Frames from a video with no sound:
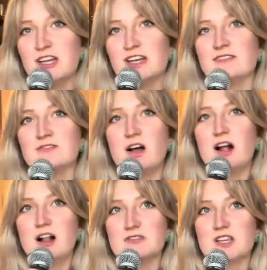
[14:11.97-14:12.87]

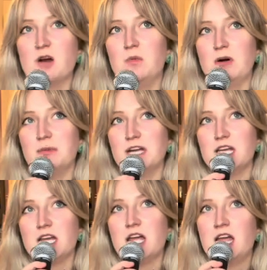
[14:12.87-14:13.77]
involves a
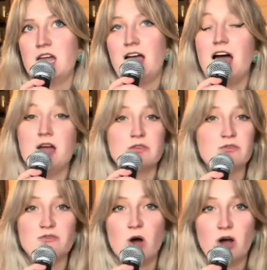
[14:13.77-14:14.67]
woman having
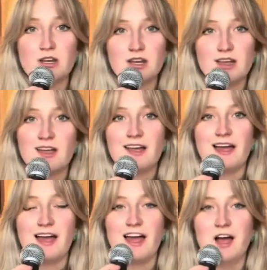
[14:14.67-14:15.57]
fun,
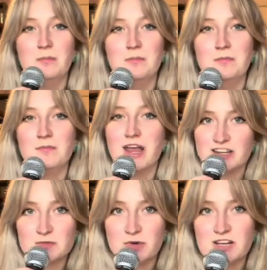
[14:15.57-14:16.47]

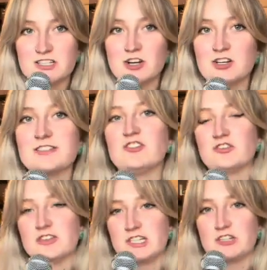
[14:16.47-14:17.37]
expressing her
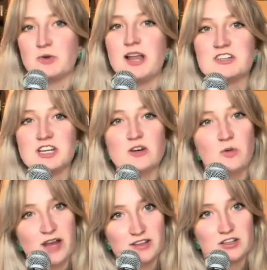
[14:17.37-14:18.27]
sexuality in a
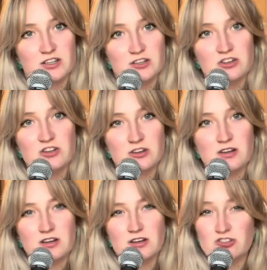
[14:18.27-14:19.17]
way that
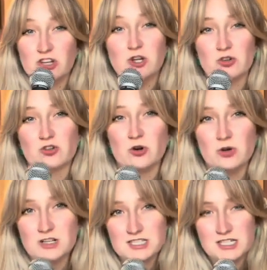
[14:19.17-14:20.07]
she
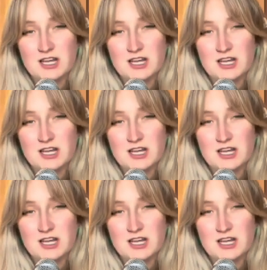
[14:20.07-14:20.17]
controls.